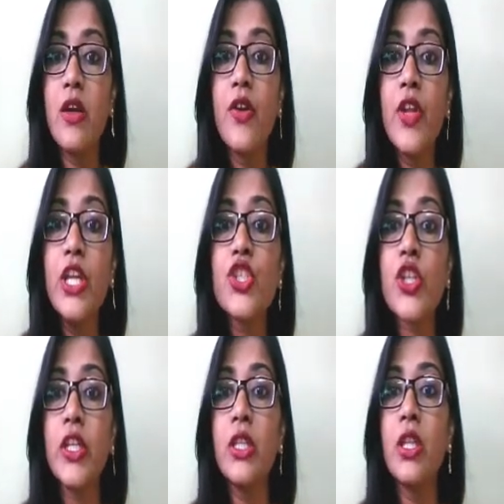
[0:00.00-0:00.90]

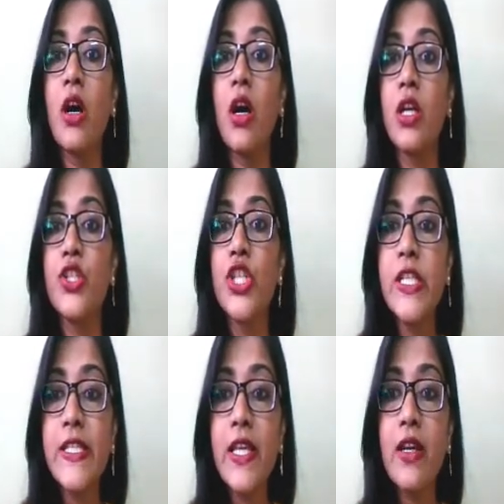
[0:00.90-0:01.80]
rich in the
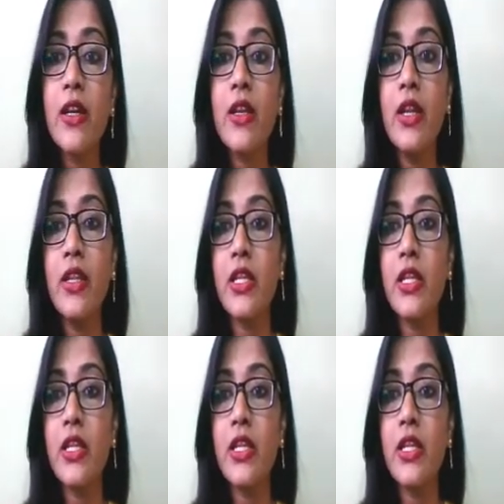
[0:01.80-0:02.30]
GC content,